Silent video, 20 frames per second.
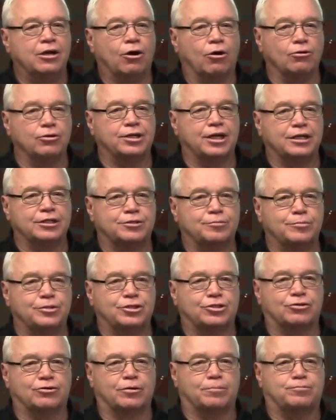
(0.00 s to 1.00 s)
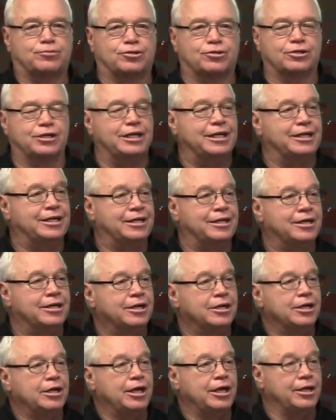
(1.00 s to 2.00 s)
Old Testament scripture in
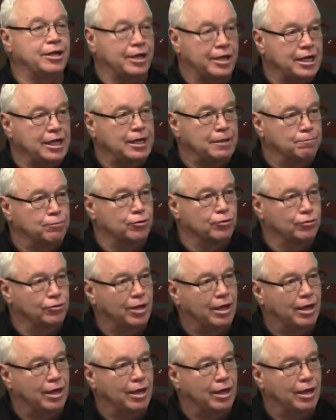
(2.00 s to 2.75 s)
the Hebrew.